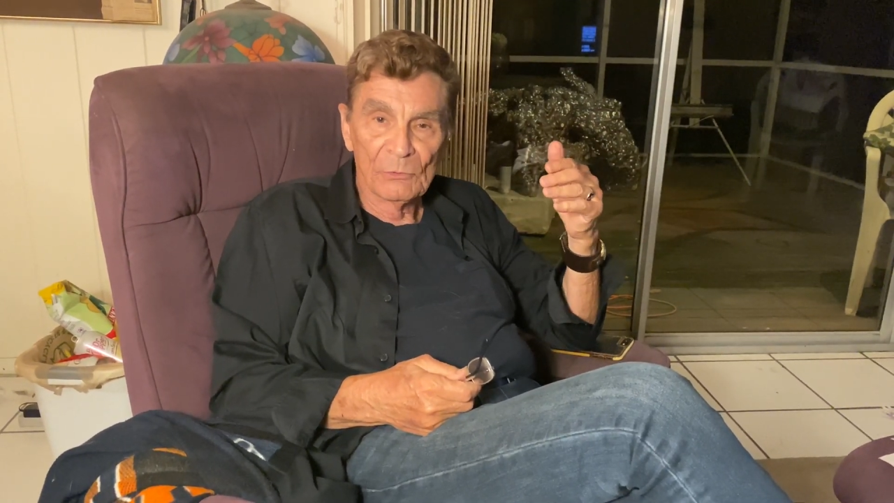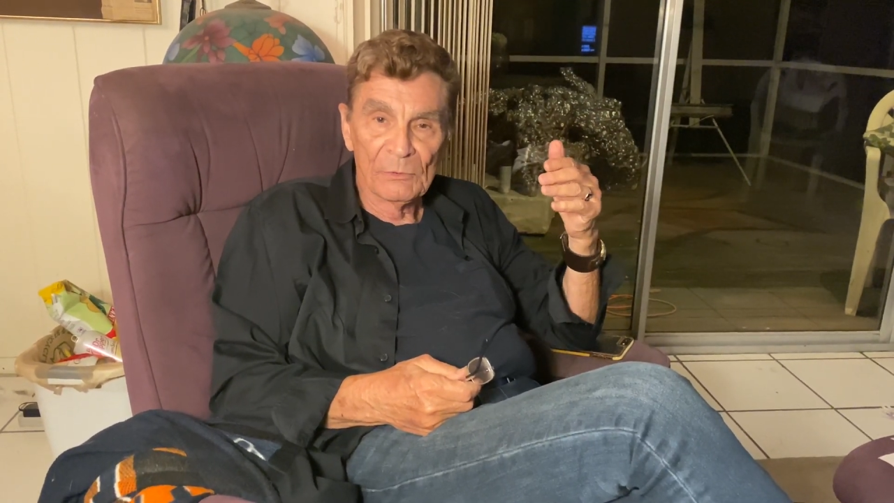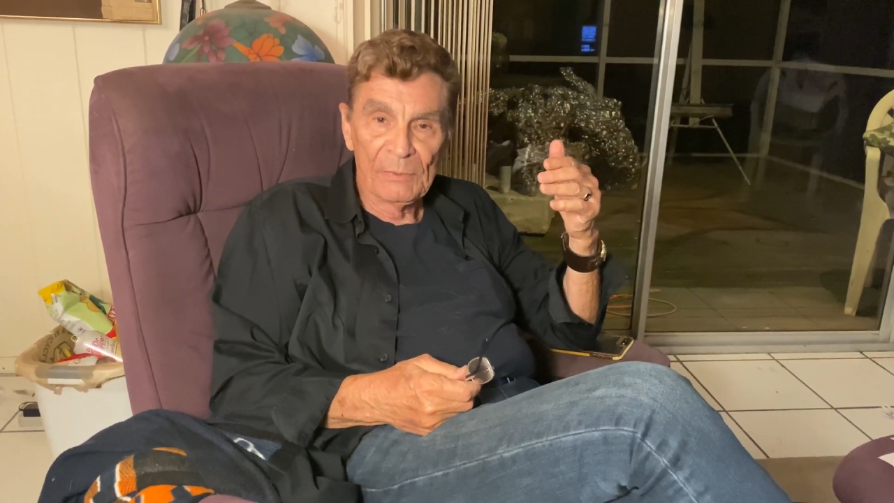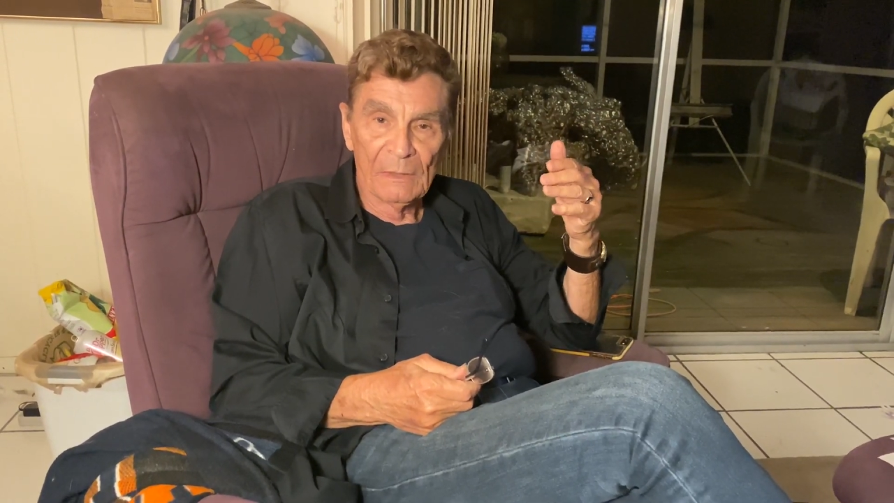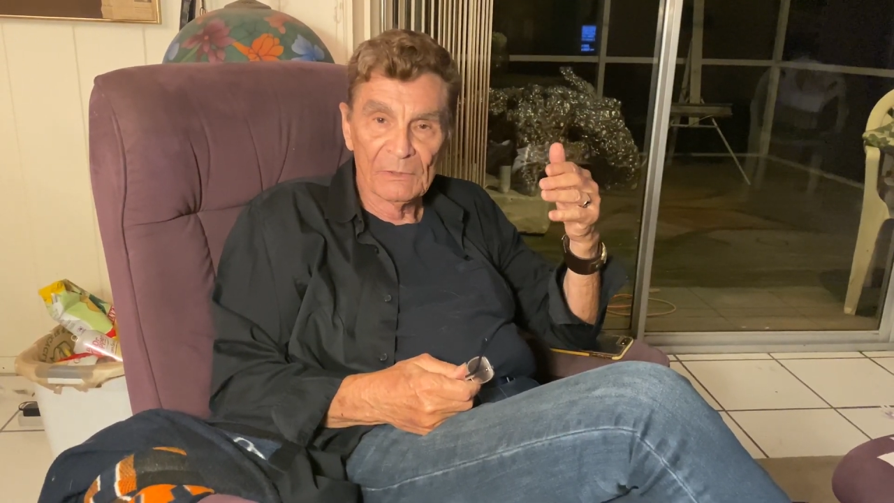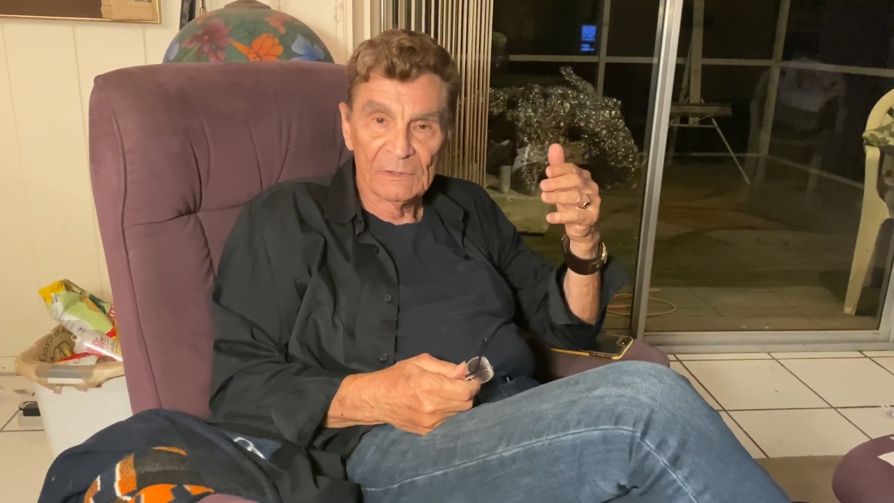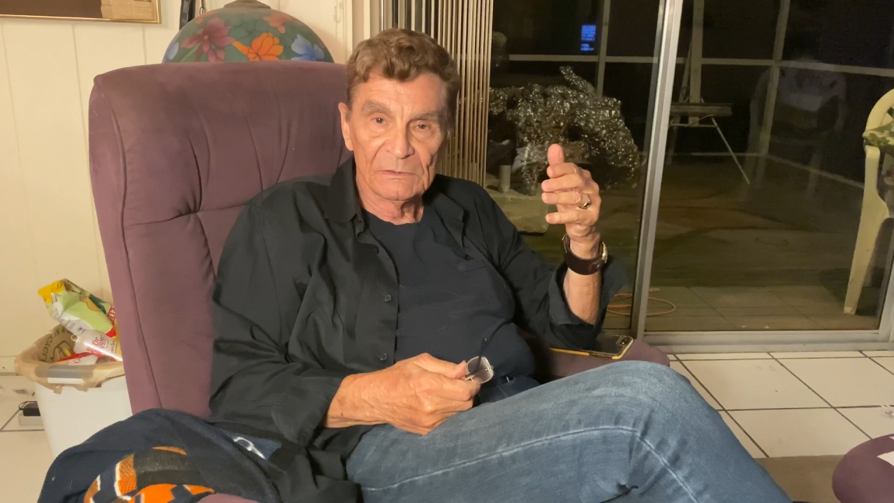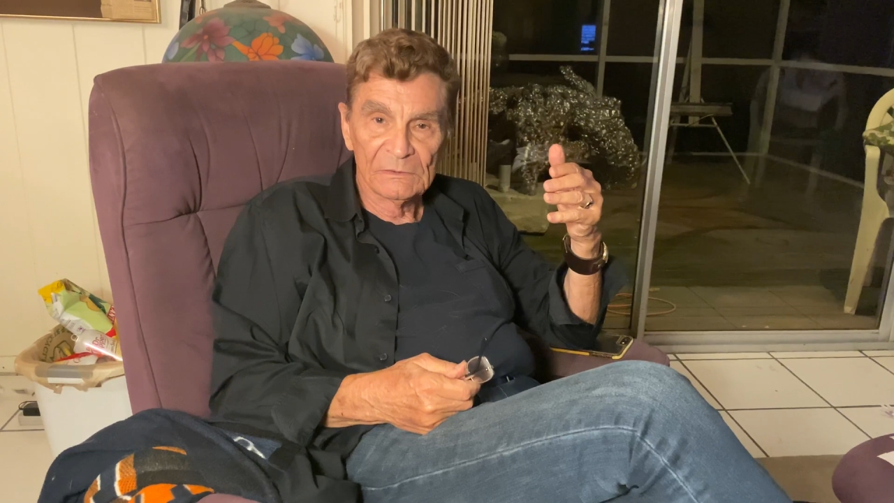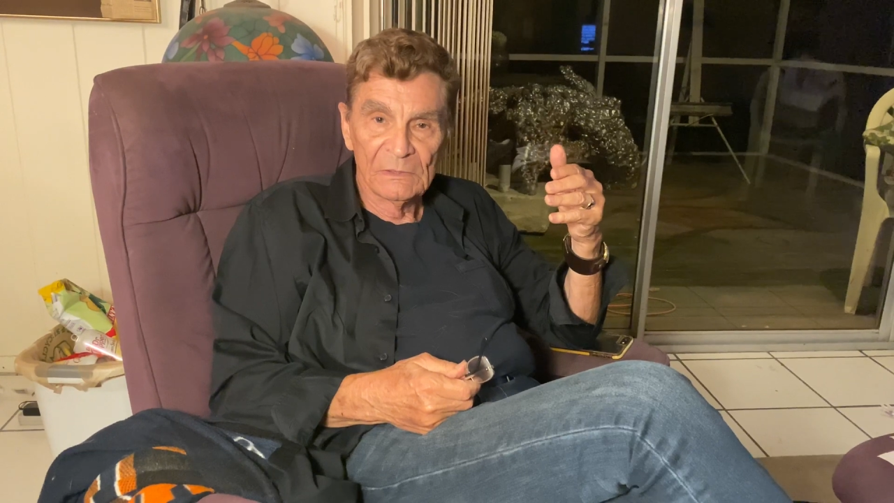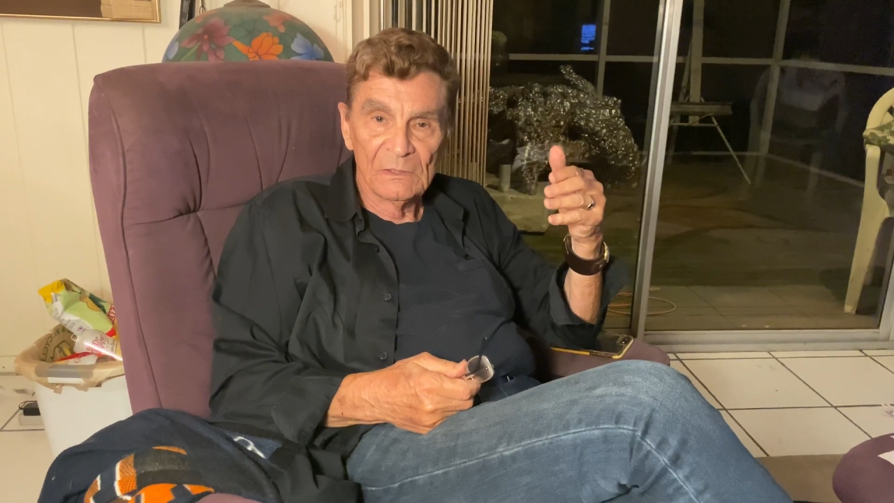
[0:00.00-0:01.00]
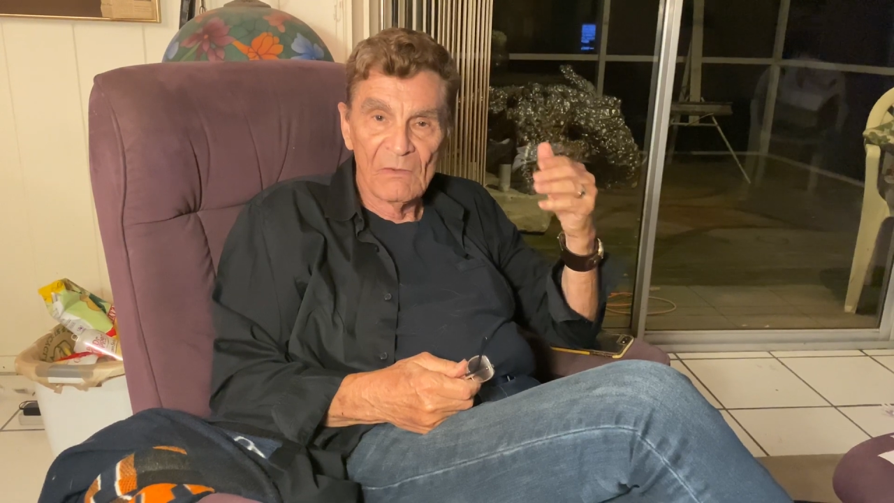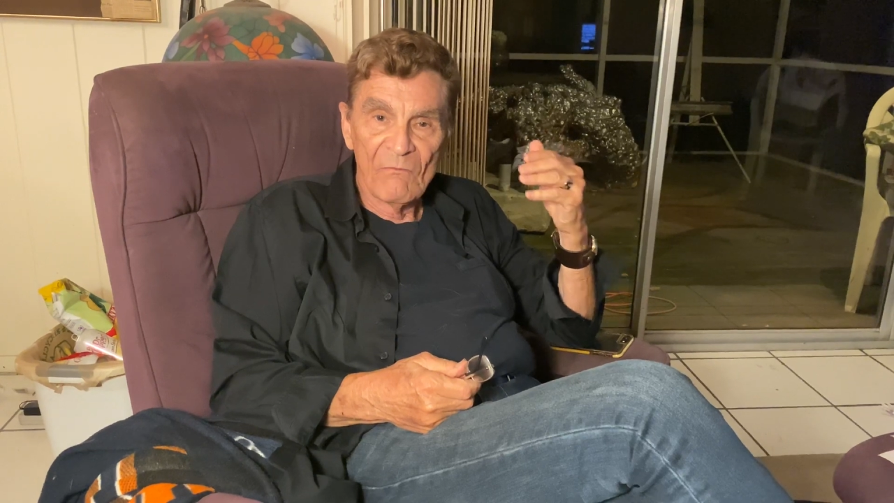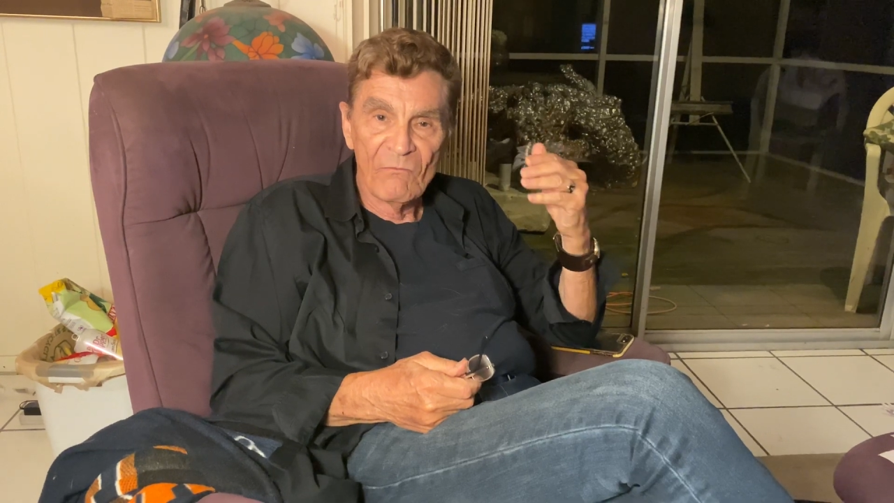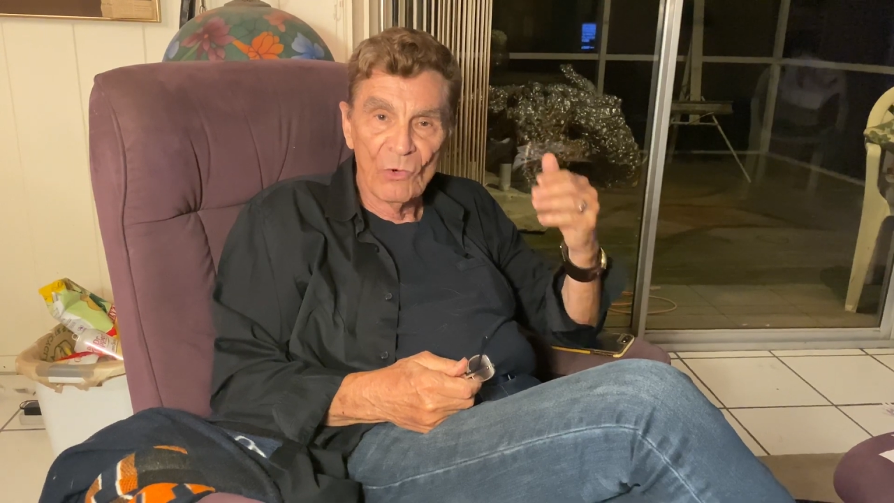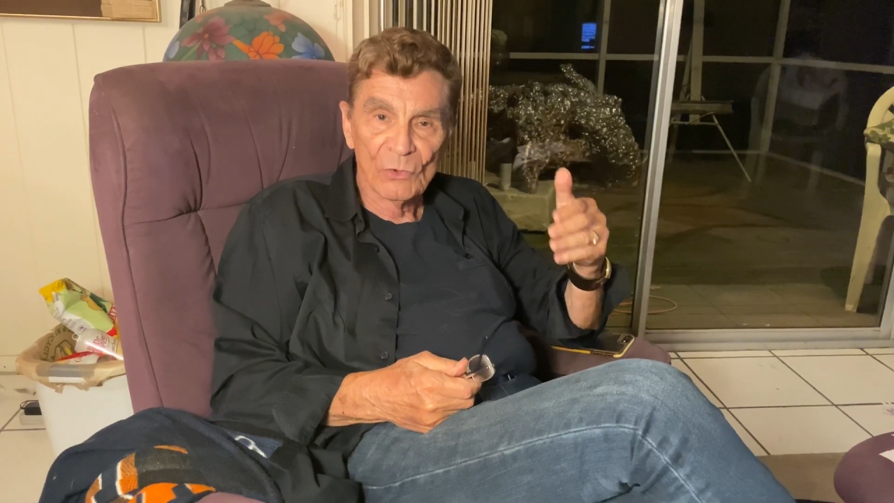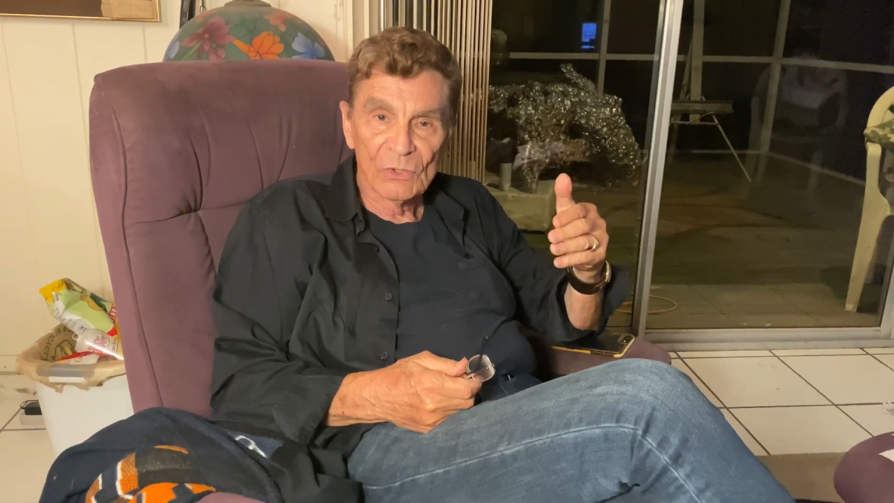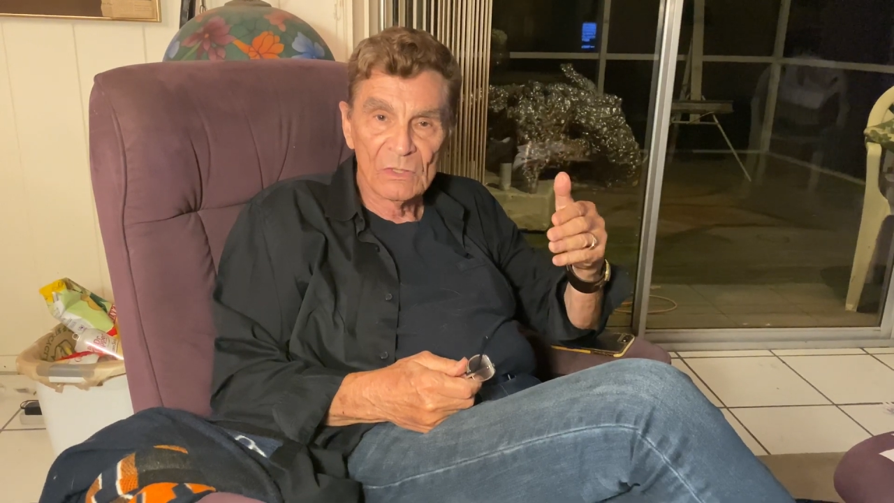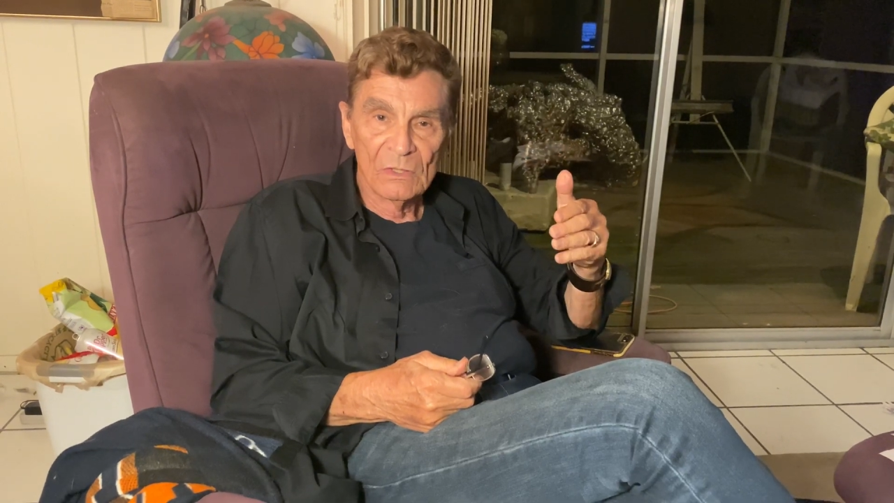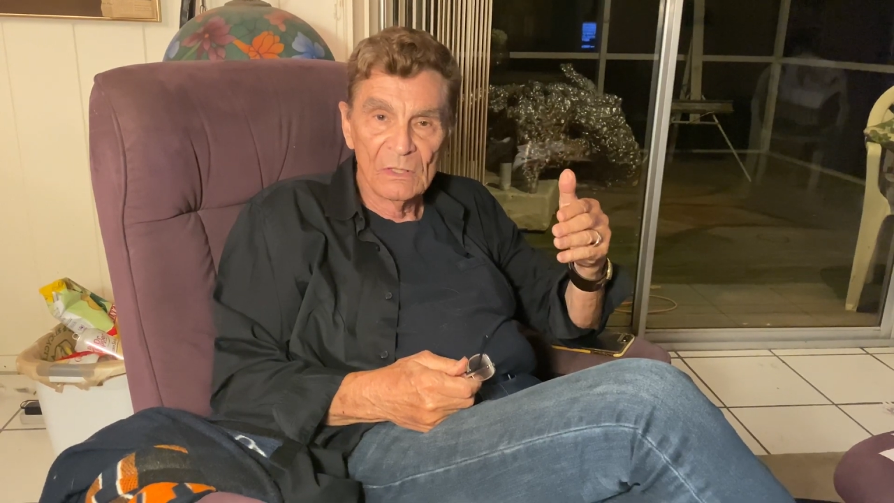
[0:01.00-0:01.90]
Republicans voted